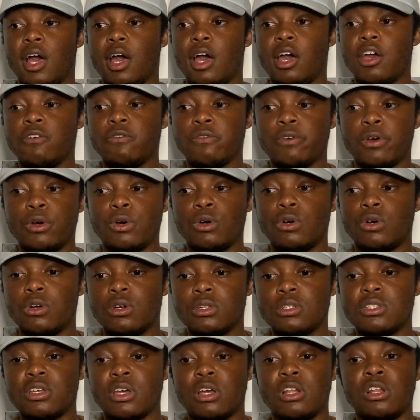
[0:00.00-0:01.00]
I felt
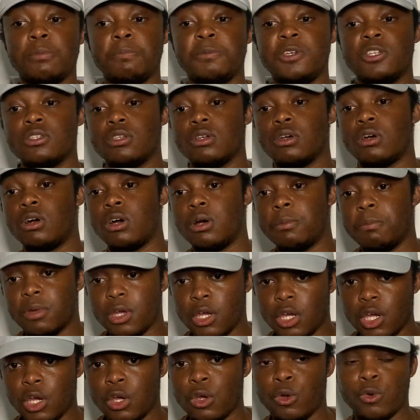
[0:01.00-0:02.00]
God telling me to cut my
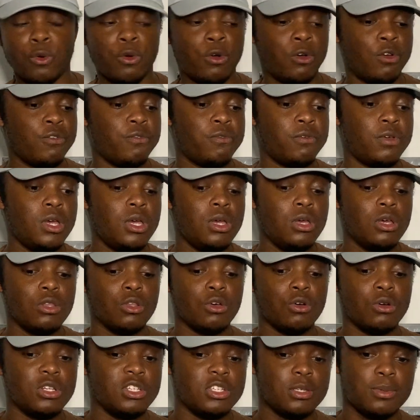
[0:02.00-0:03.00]
hair off.
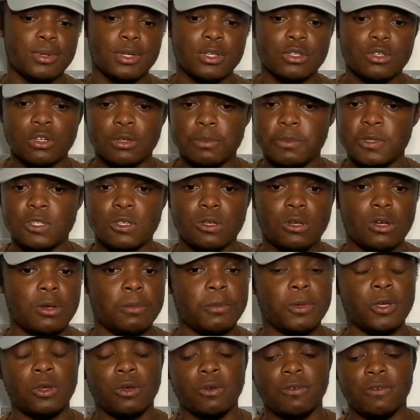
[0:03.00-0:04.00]
Holy Spirit told me to cut
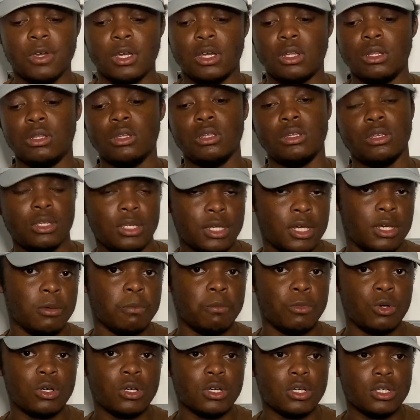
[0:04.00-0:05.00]
my hair off. And yeah,
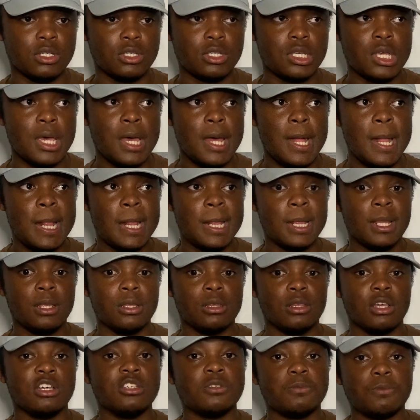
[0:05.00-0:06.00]
because
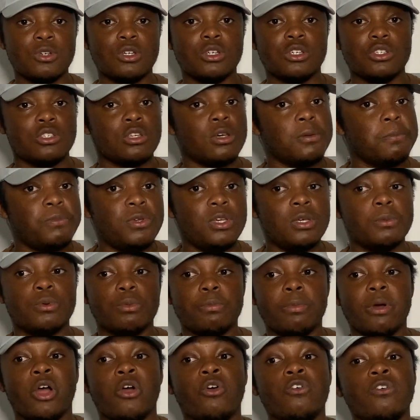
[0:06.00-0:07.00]
that's because some people
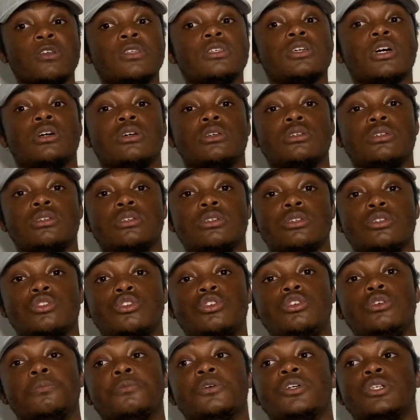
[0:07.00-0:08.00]
prioritize
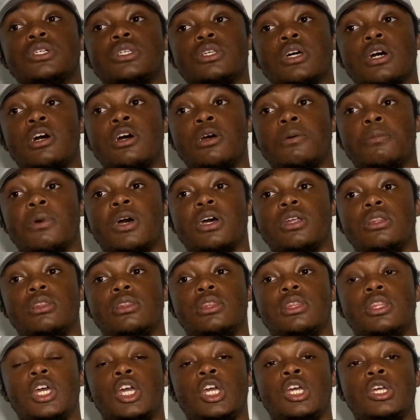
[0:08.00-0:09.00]
too much time and
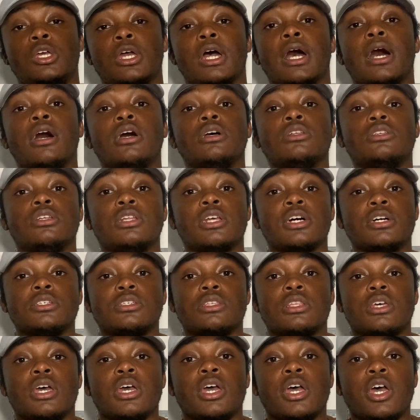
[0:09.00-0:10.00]
they idolize
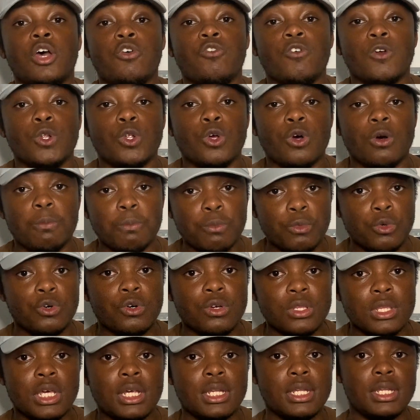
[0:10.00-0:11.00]
their hair a lot more
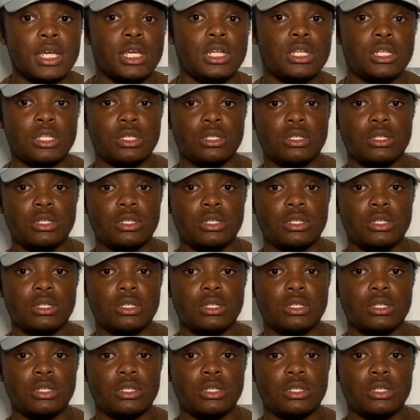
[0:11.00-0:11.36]
than they